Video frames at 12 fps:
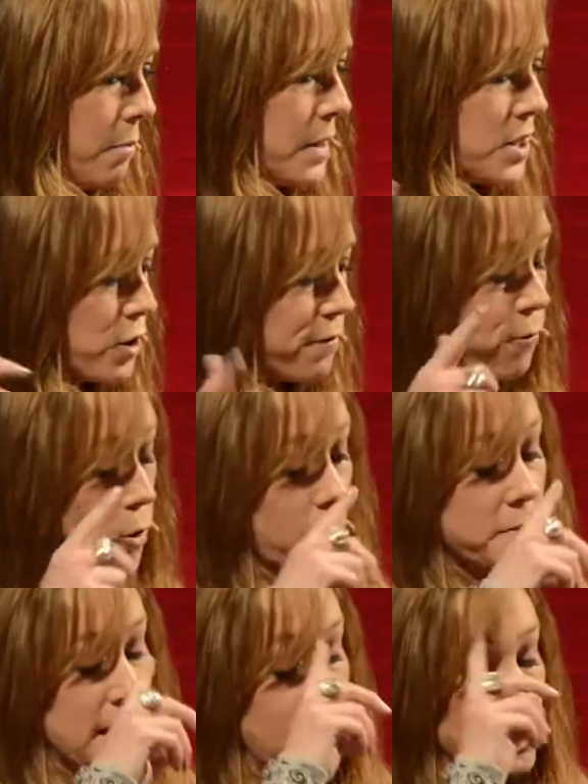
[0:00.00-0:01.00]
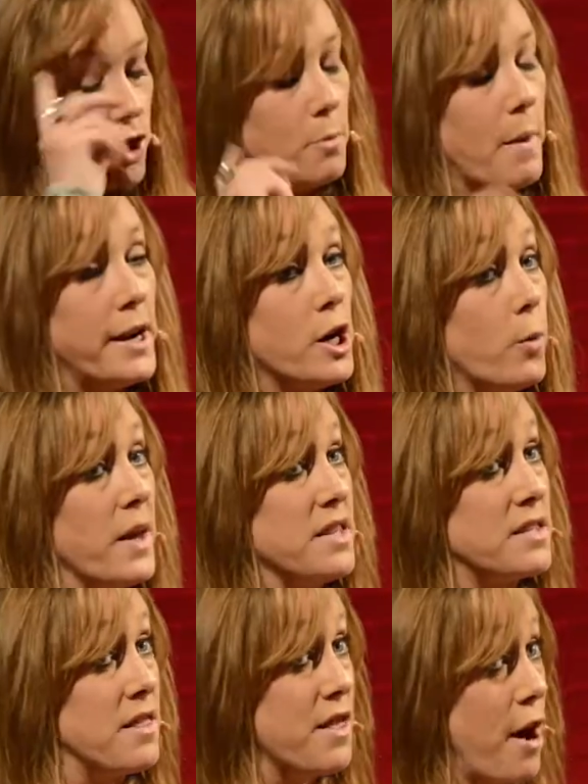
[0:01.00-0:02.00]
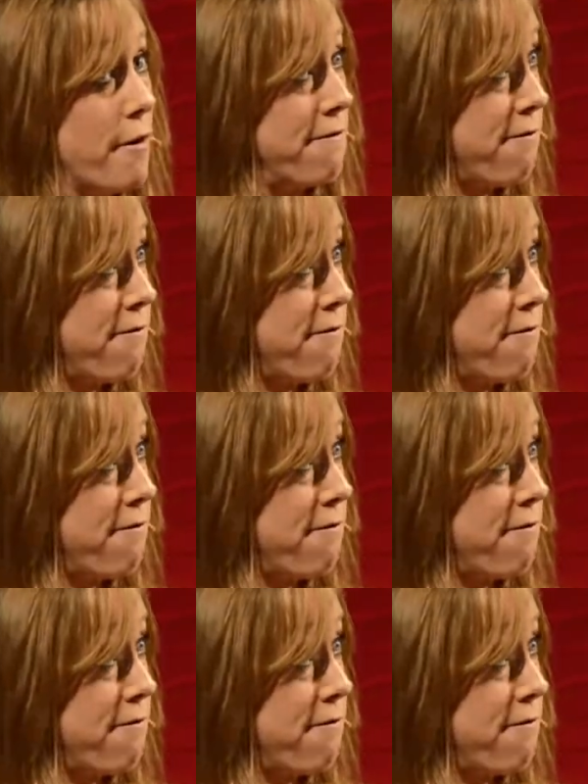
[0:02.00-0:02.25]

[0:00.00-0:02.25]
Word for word: Mr. Forbes, as you might know, is the